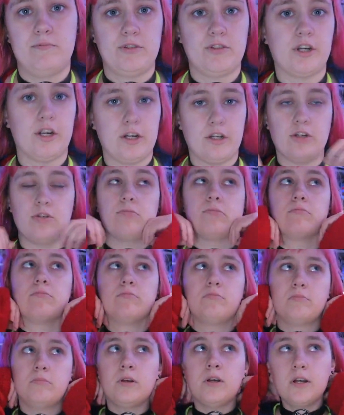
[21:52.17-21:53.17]
Trying to
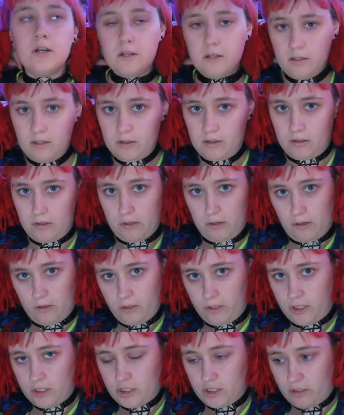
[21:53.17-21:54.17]

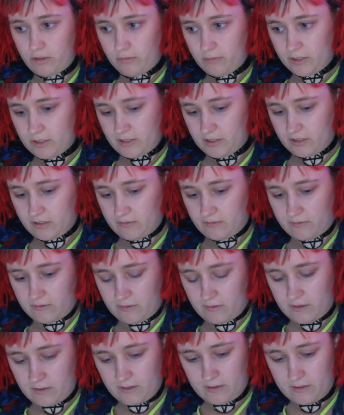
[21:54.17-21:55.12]
literally choke myself,